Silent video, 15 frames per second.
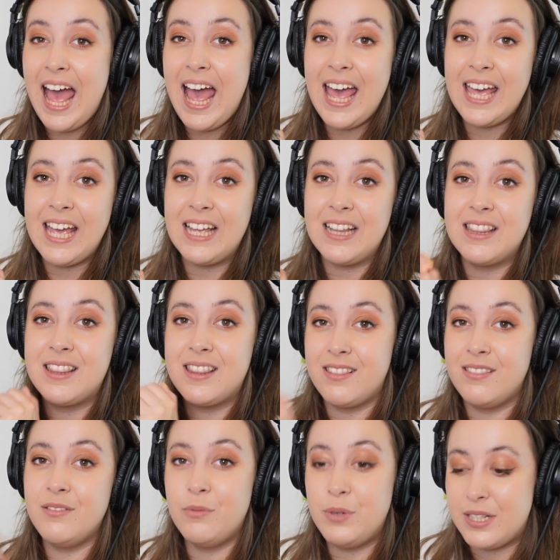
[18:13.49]
hey,
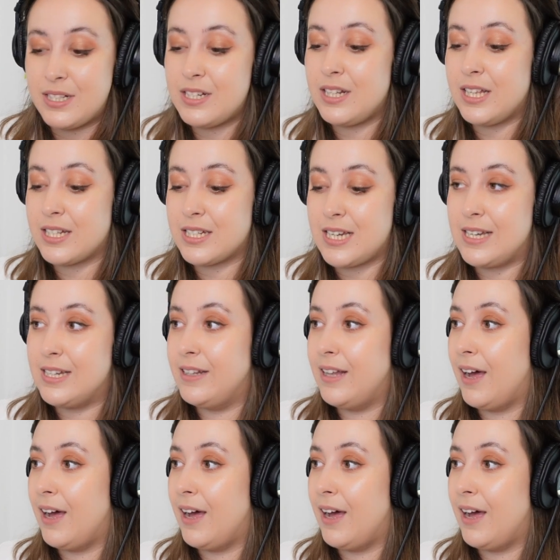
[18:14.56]
we're still extending